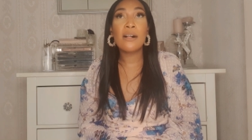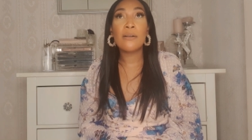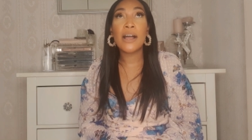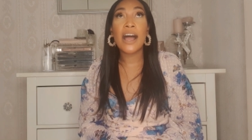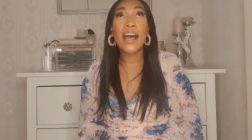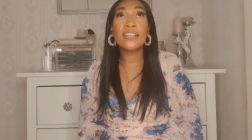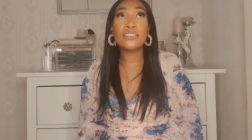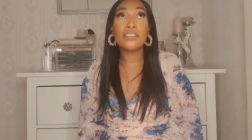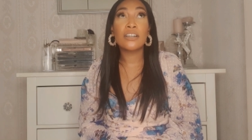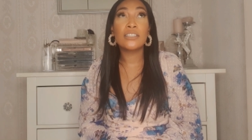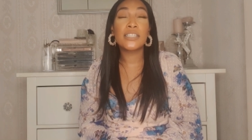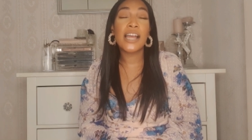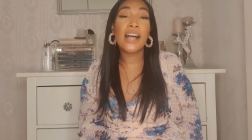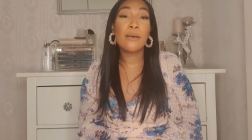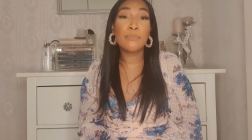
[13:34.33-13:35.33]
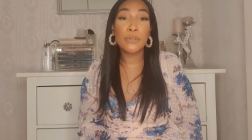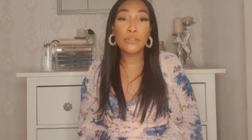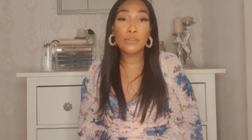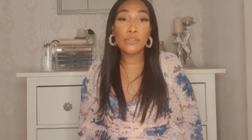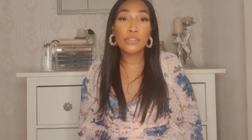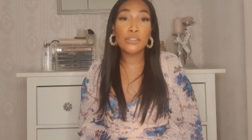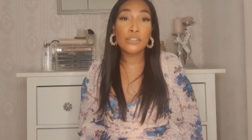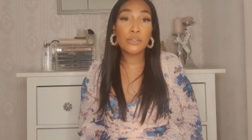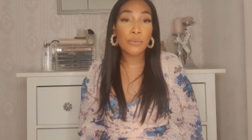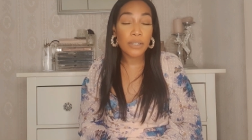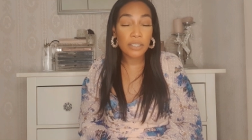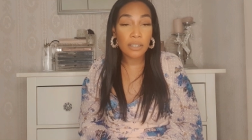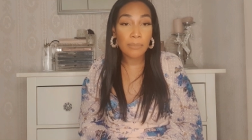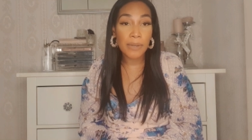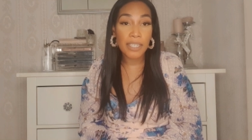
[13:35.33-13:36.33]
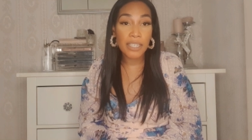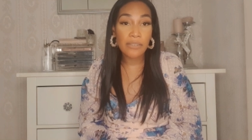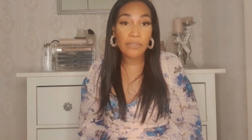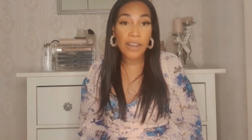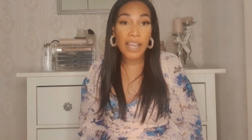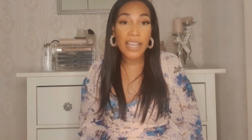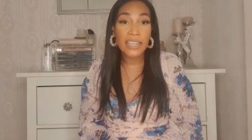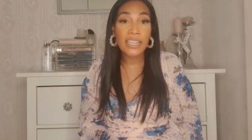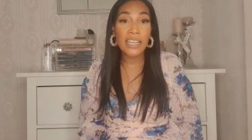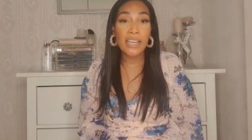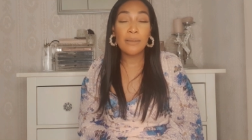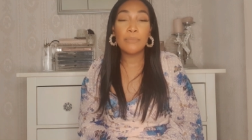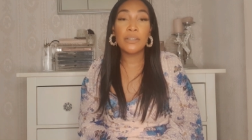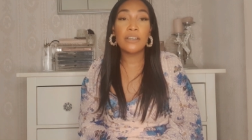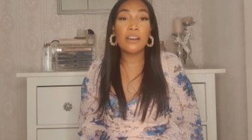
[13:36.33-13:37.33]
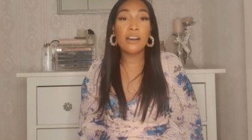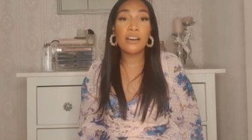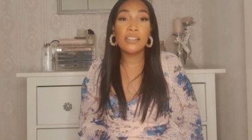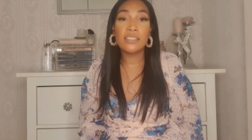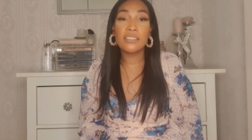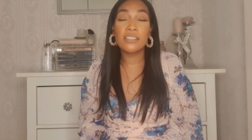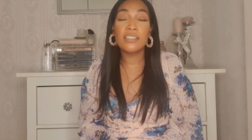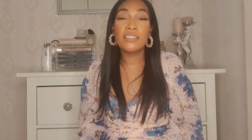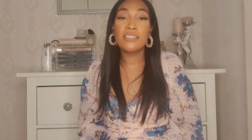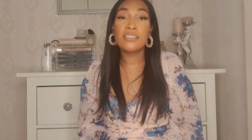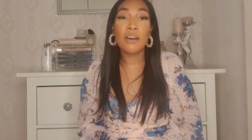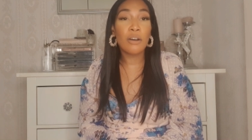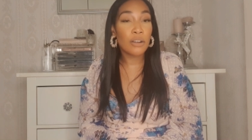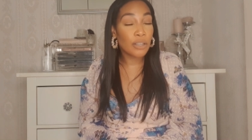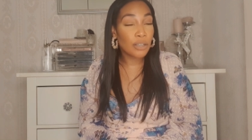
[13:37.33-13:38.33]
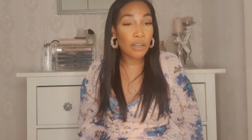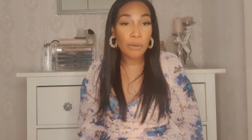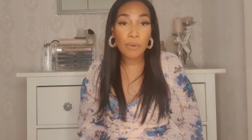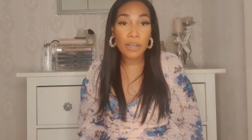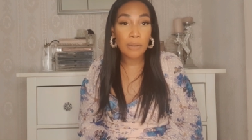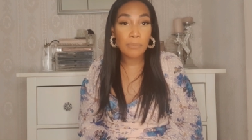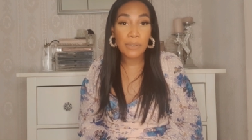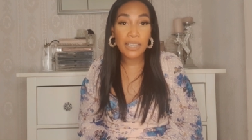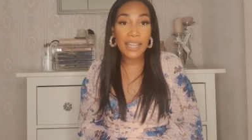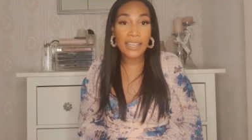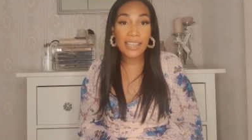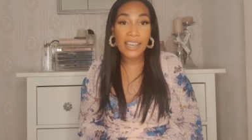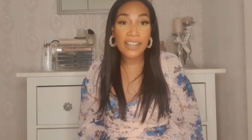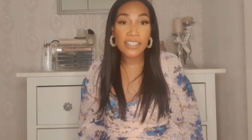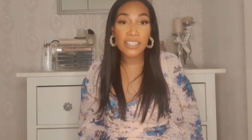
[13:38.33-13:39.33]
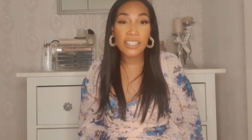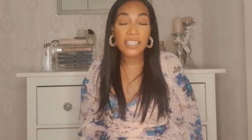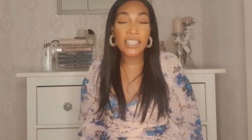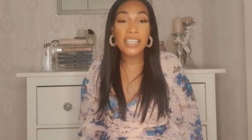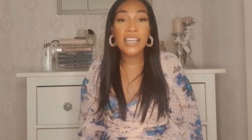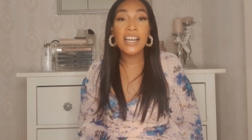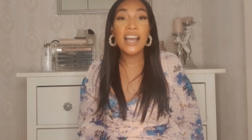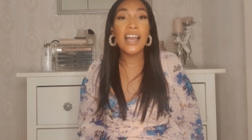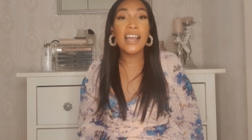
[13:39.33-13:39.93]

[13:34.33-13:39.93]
ask God to help you to steward your money right, because you don't want to be like Ashley,